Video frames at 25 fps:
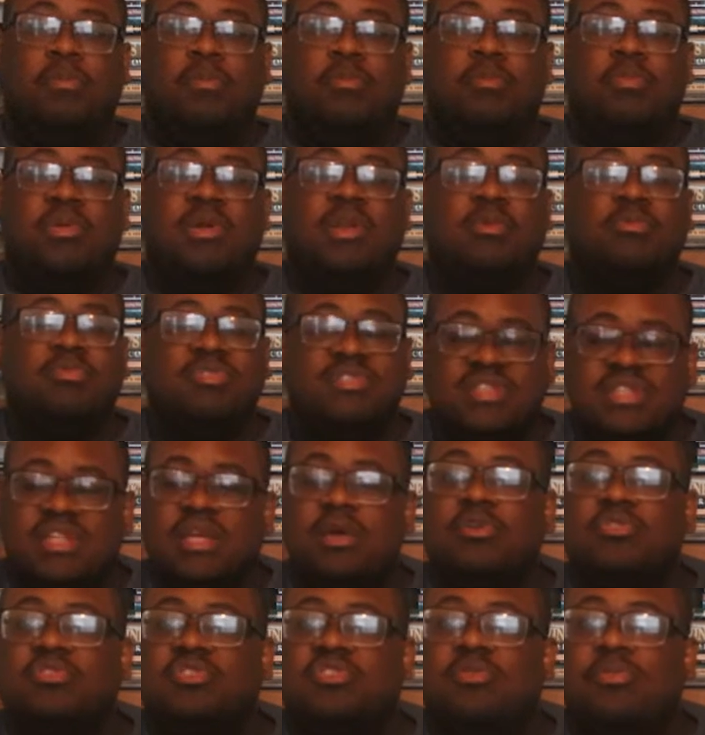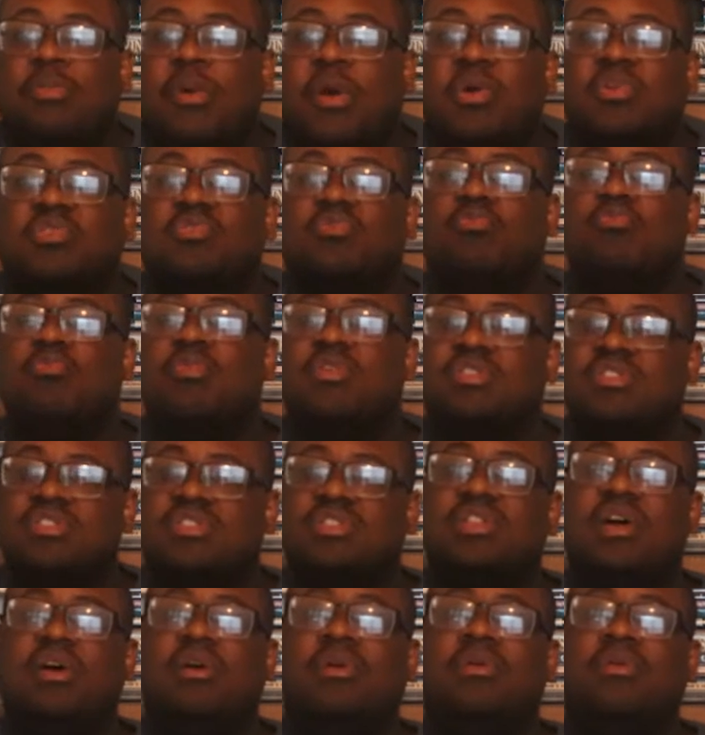But it was still two birds with one
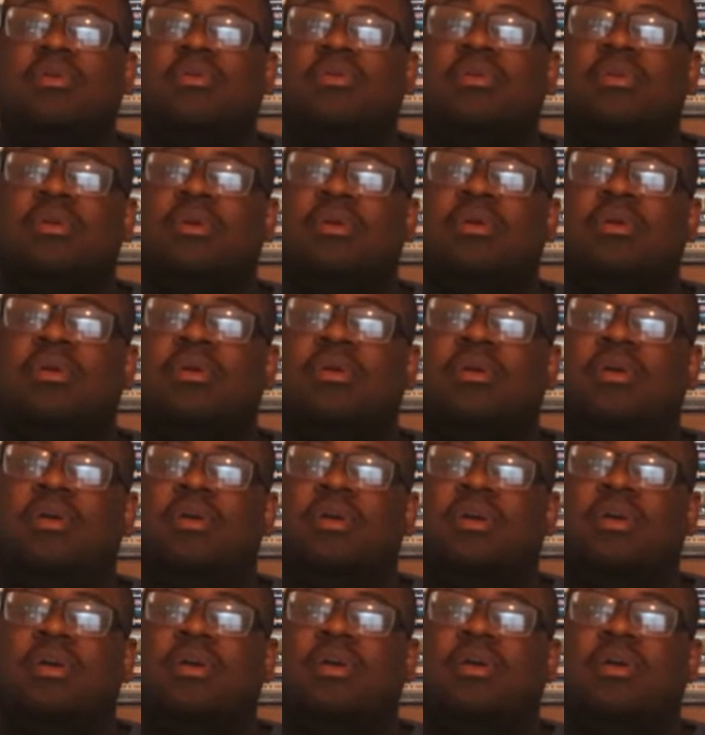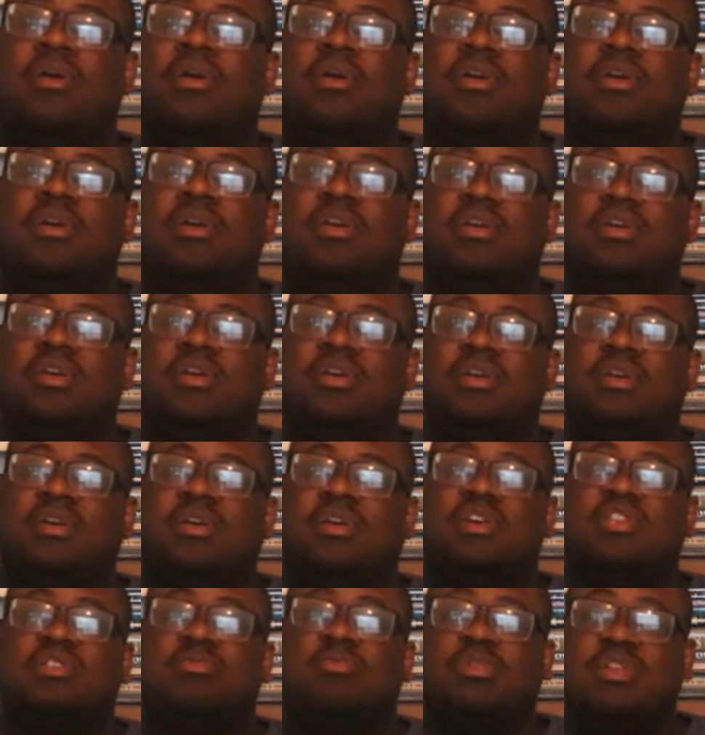stone,
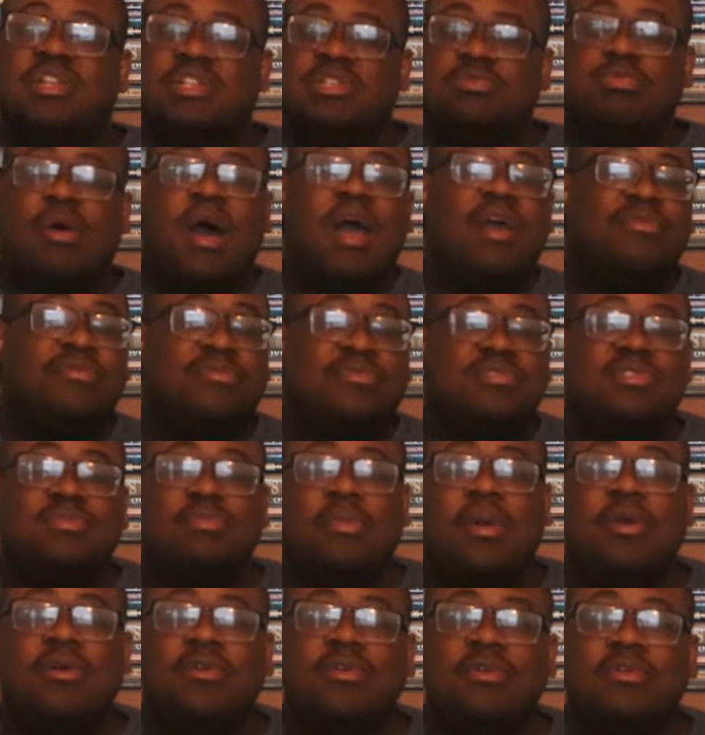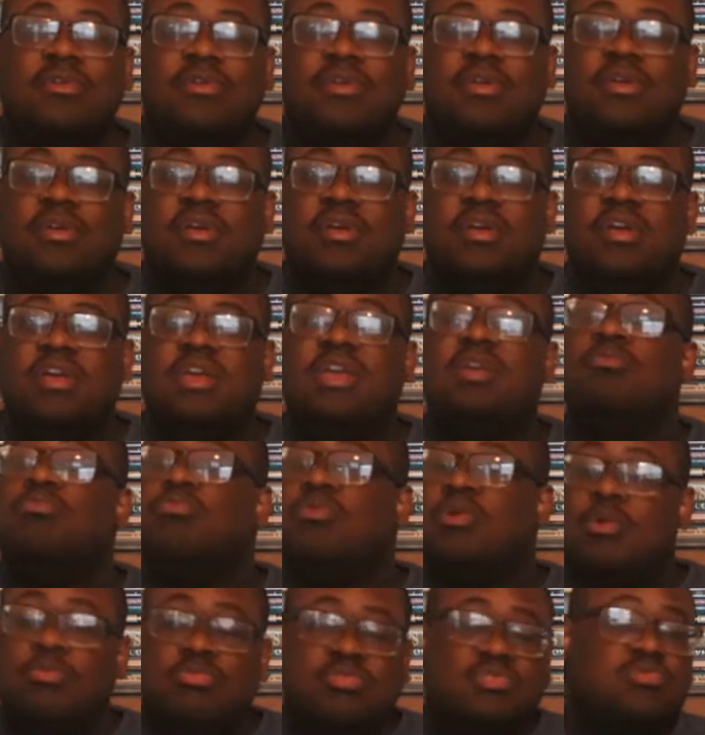because when his wife was murdered, he
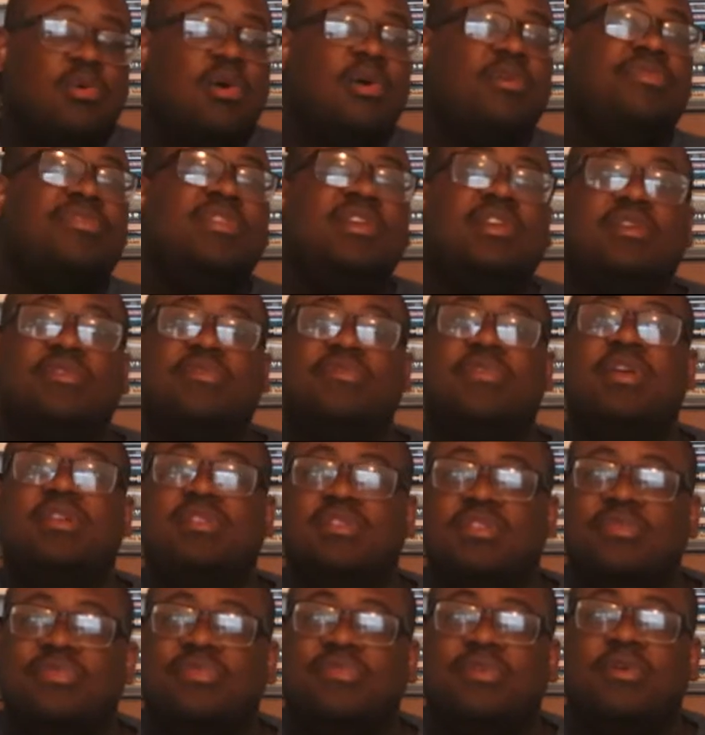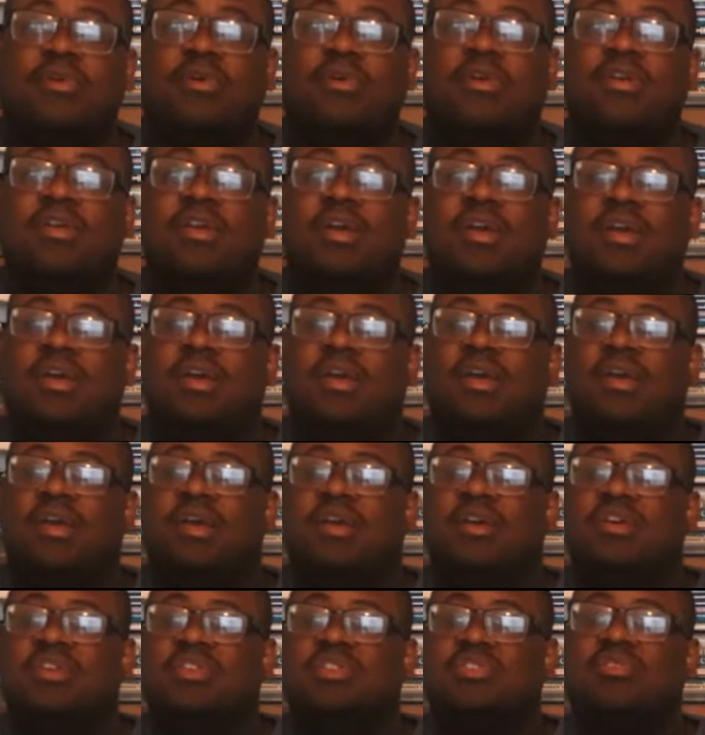was wrongfully convicted for it.
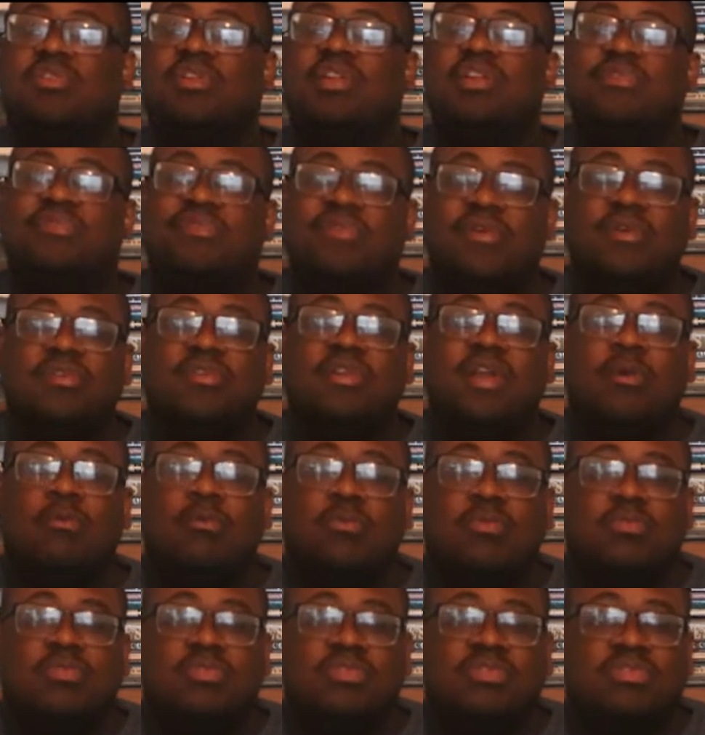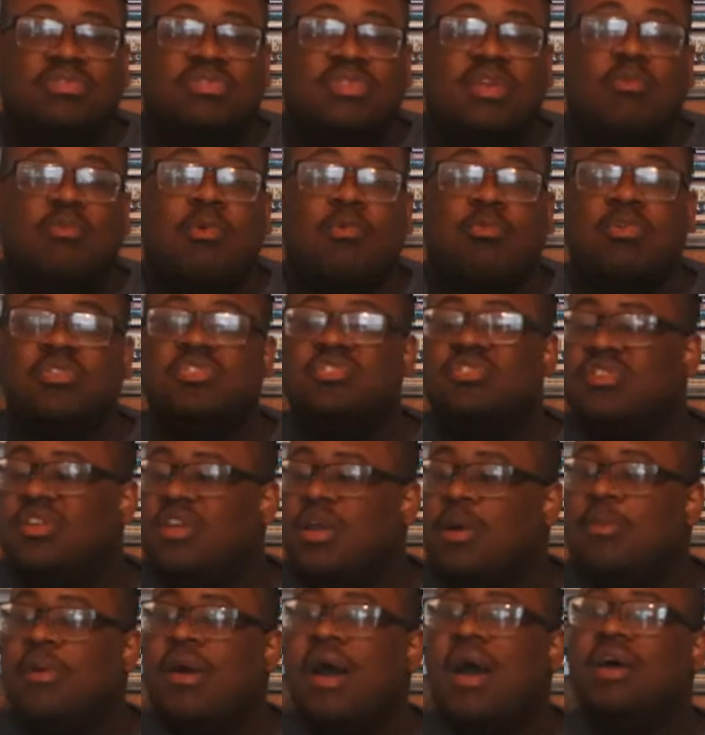So they figured that with Richard
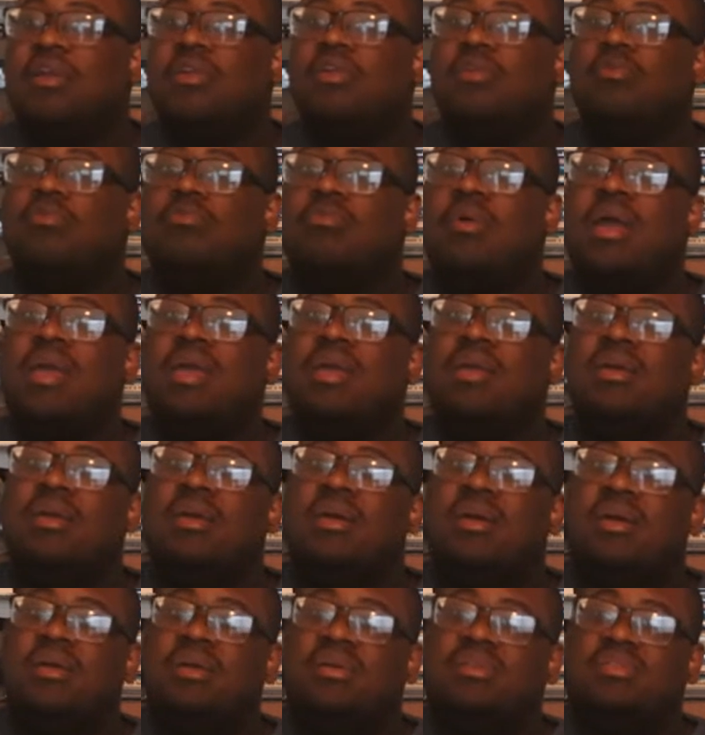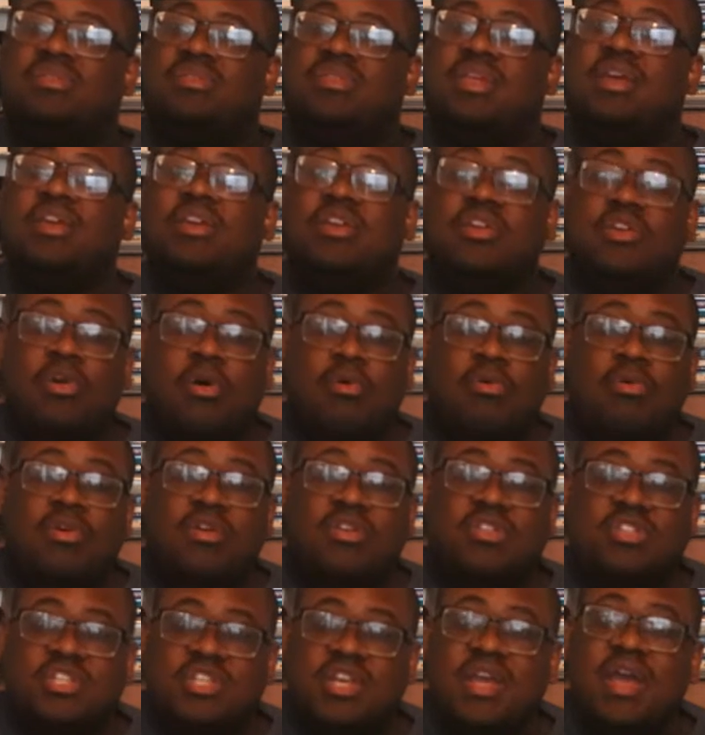Kimball out of the way, they could go
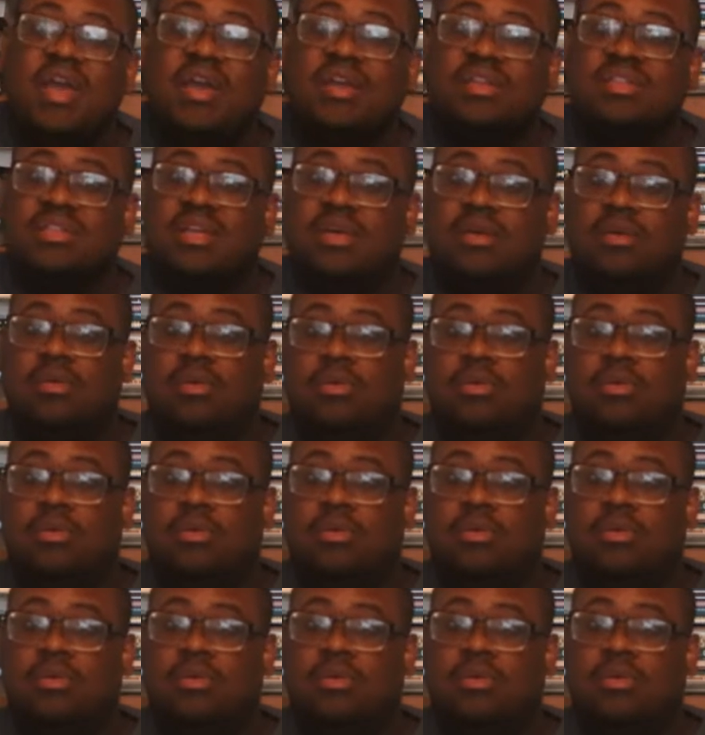unchecked.